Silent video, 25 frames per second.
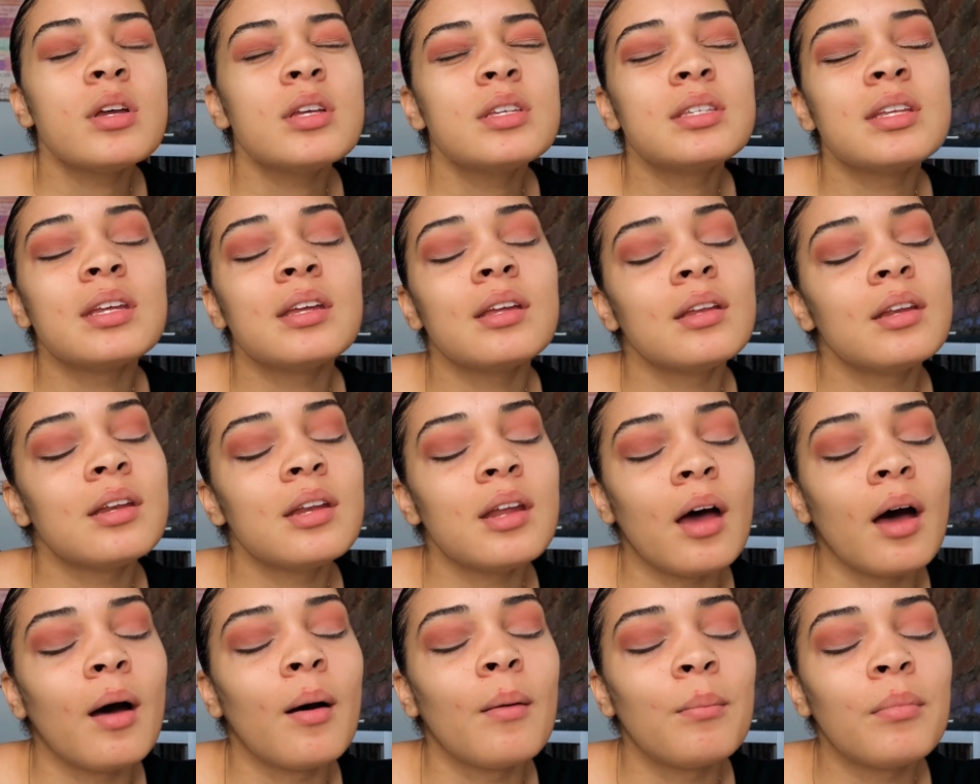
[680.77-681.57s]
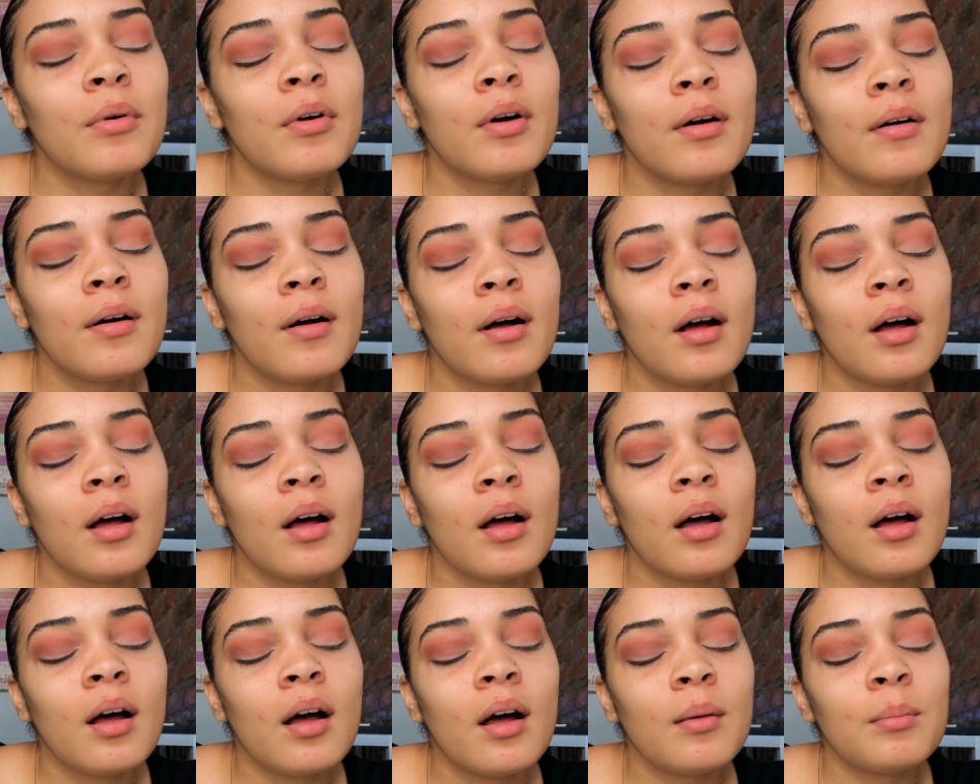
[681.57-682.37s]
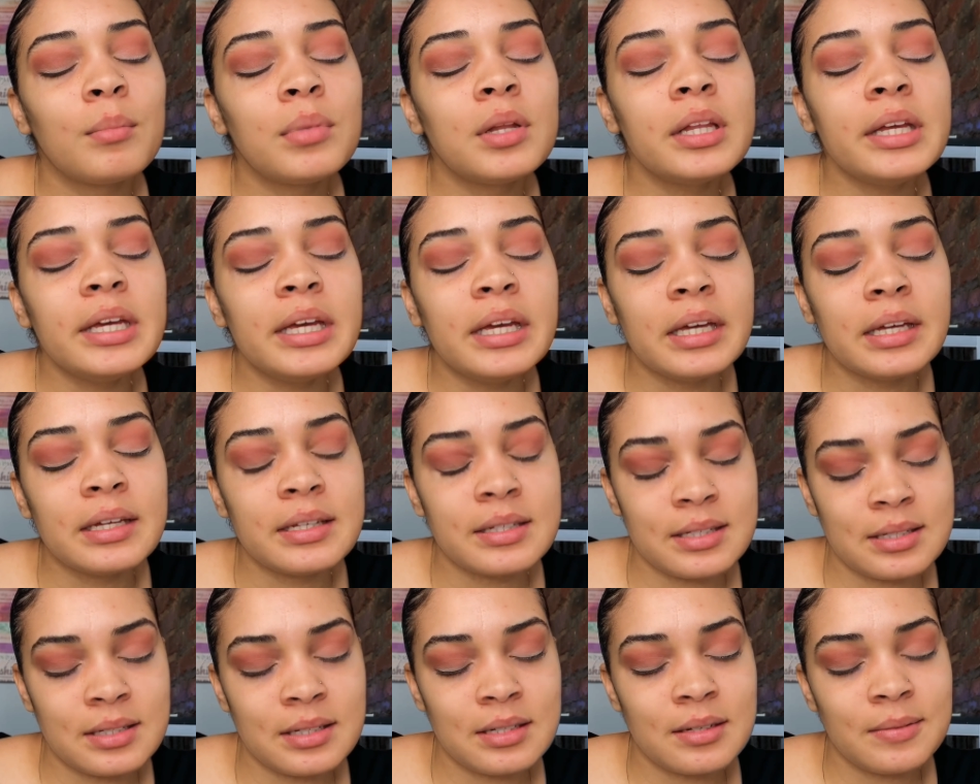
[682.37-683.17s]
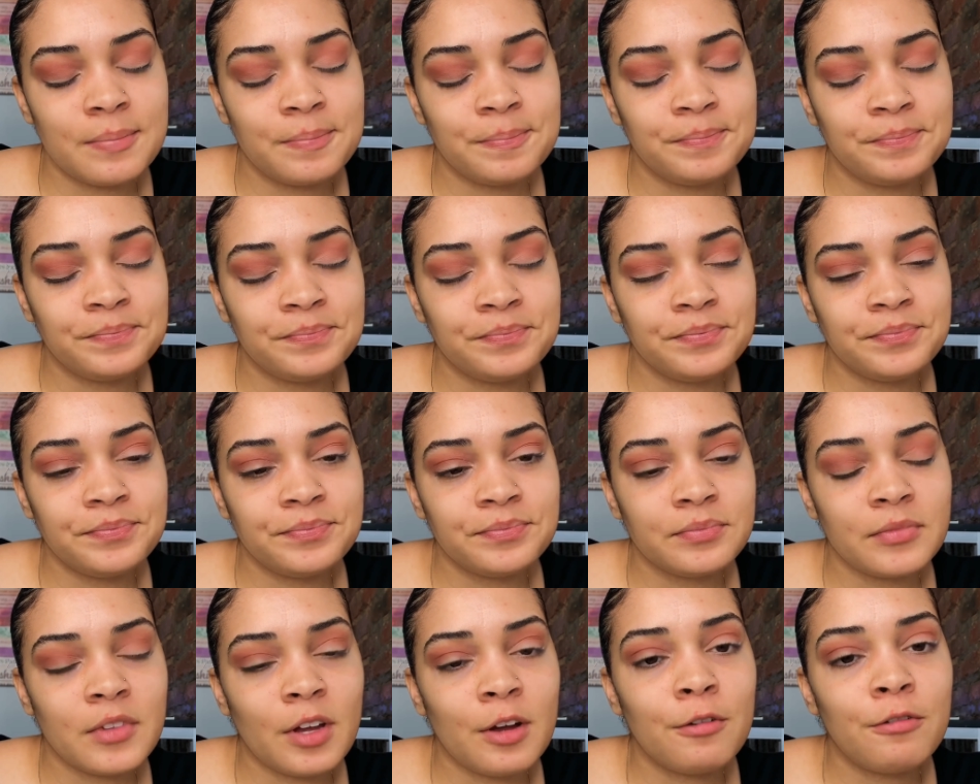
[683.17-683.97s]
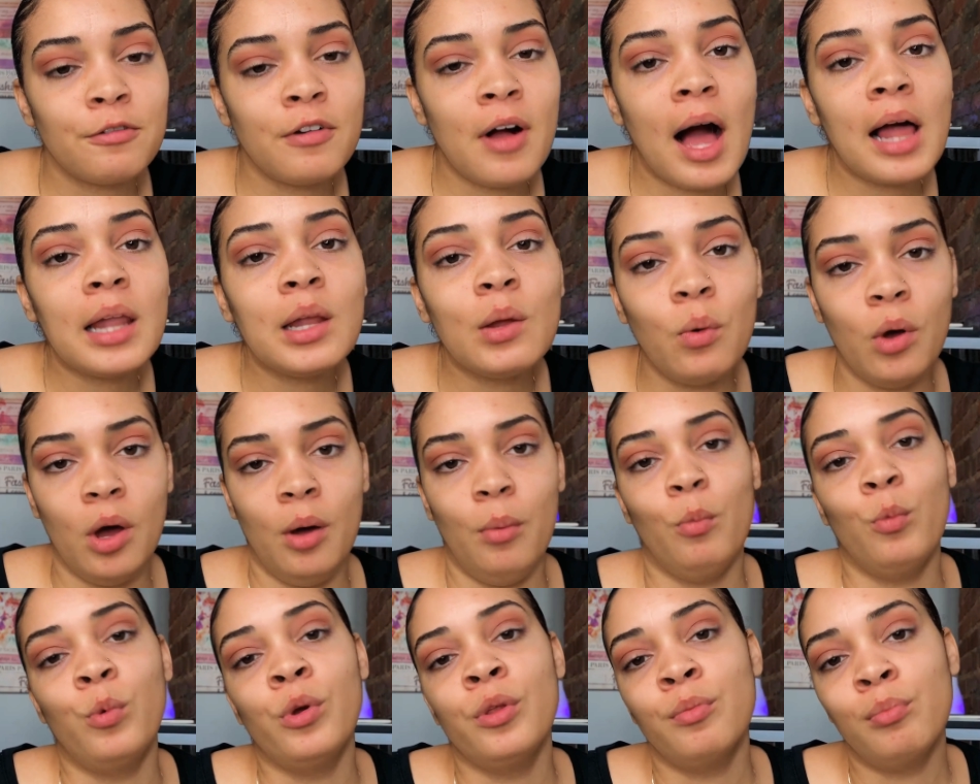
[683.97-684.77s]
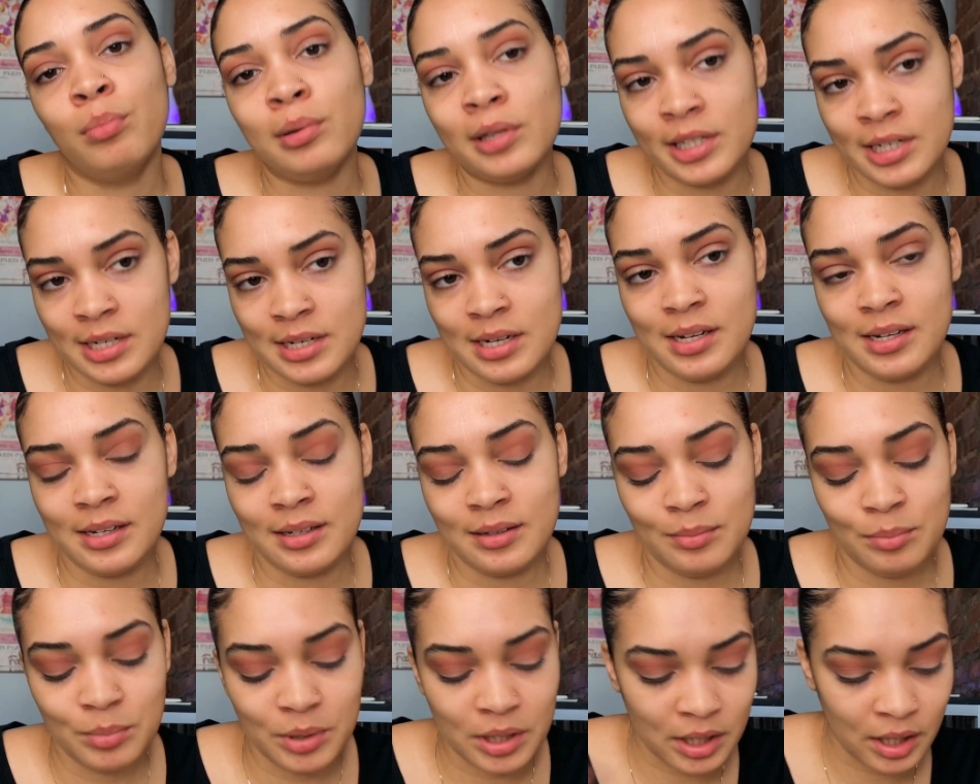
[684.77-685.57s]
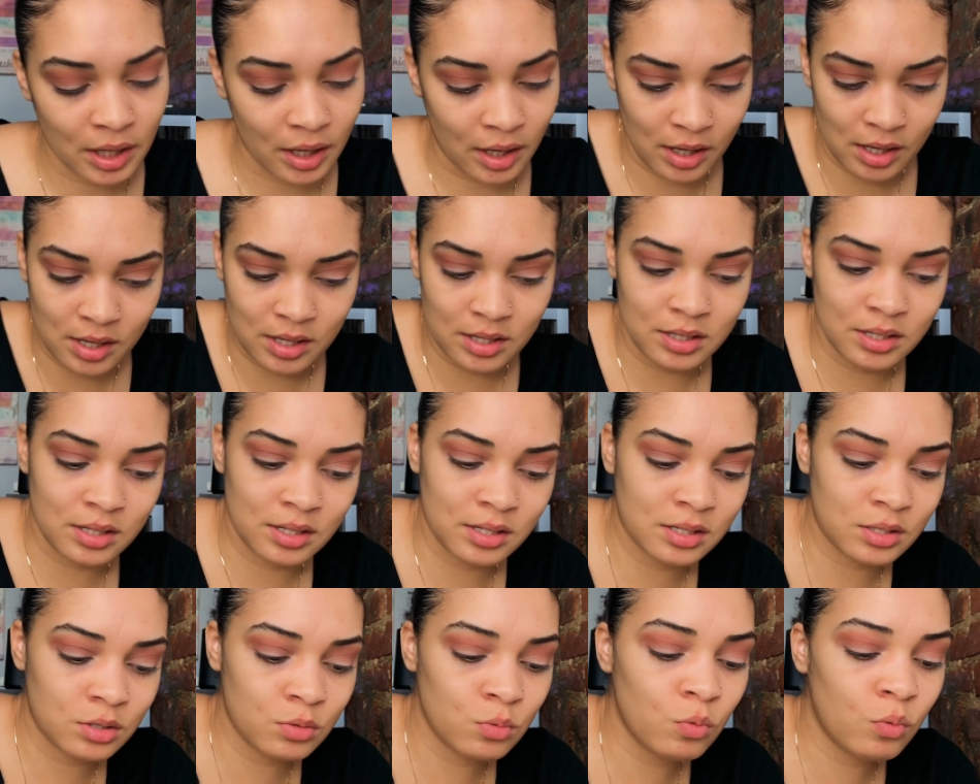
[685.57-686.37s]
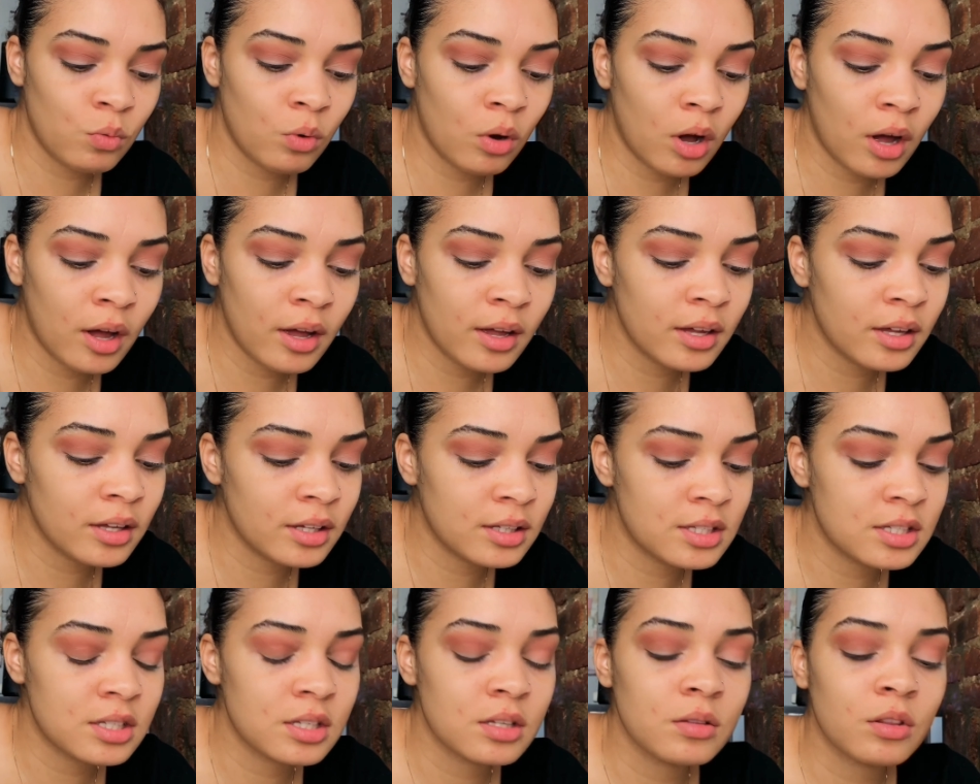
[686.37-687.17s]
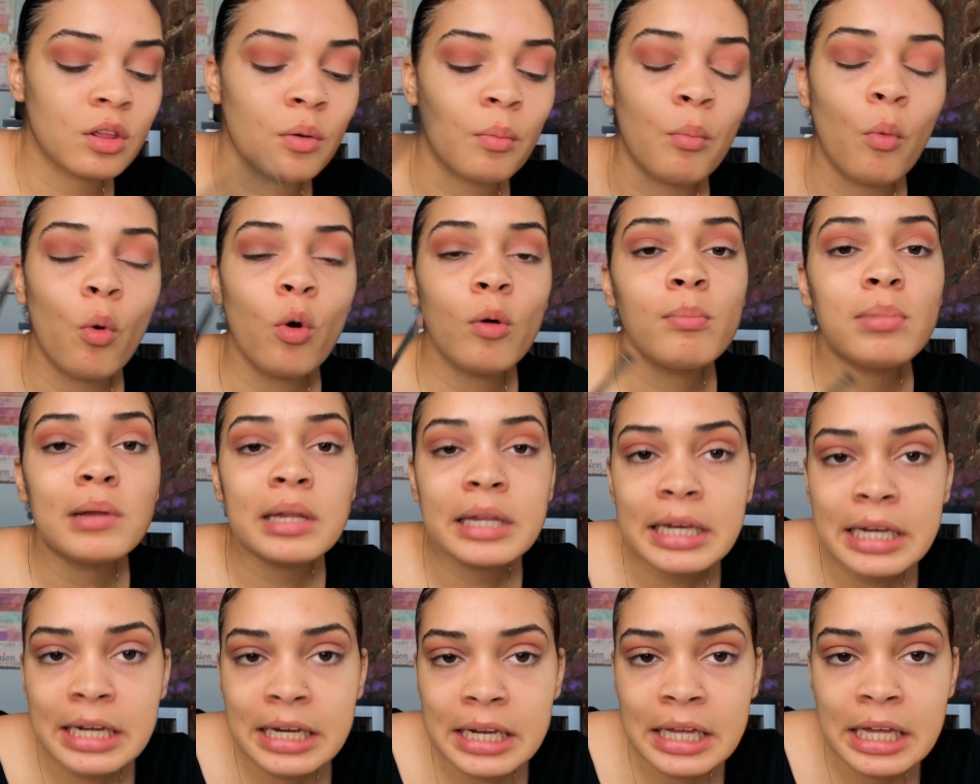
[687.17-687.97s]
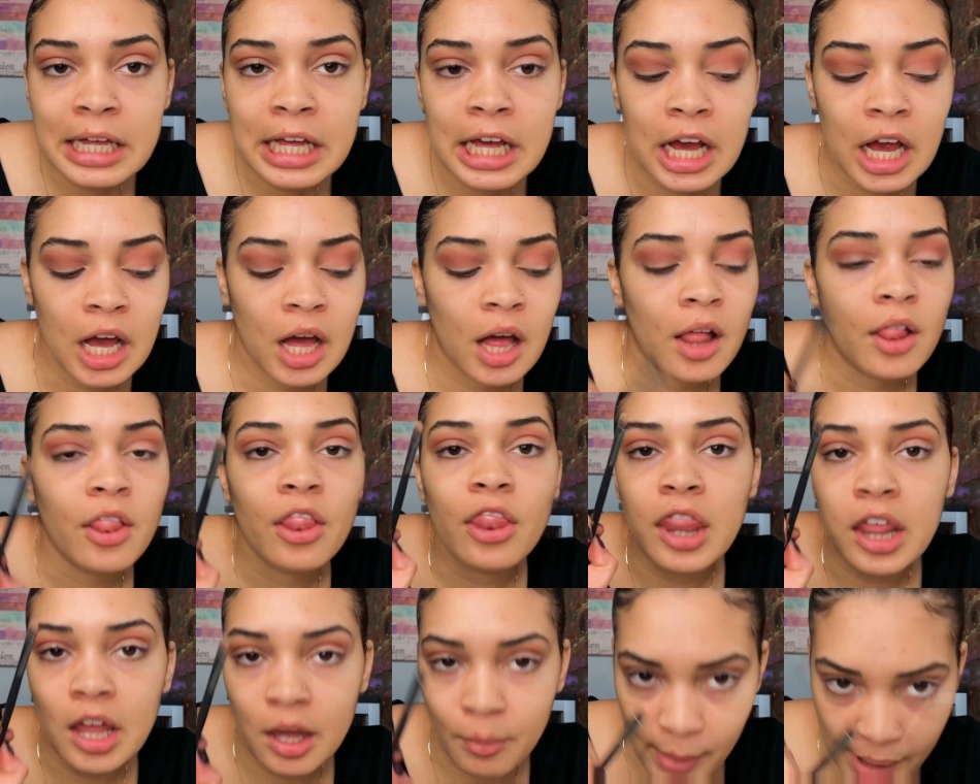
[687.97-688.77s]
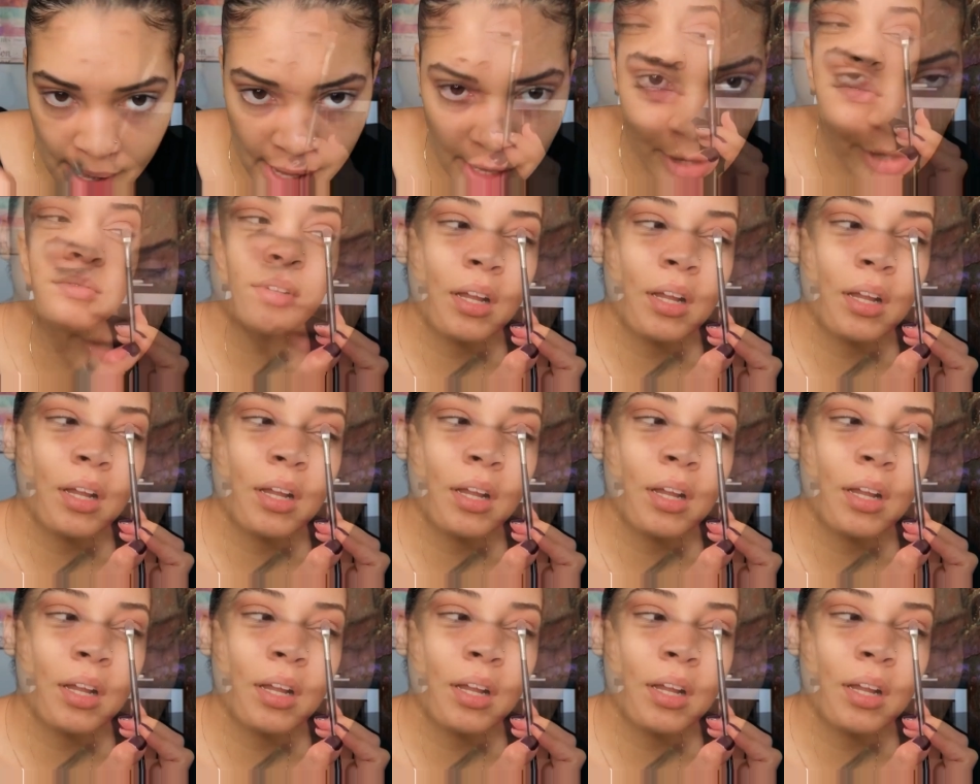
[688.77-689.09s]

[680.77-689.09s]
end up, please follow up with blending, because the more blending, the better.